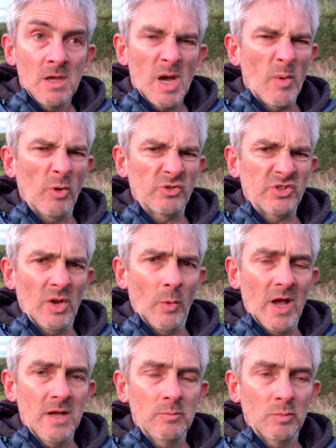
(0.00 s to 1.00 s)
I won't say
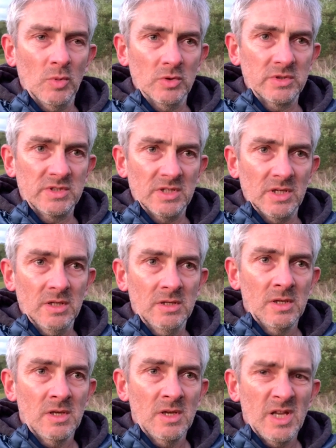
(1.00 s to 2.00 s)
where, but
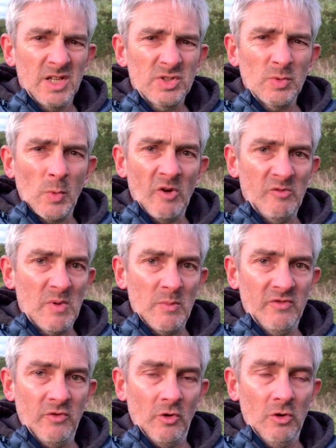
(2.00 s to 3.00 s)
it's somewhere I've been
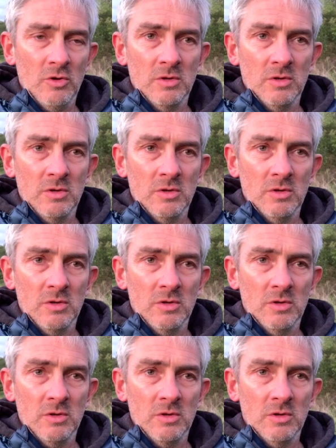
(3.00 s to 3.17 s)
before.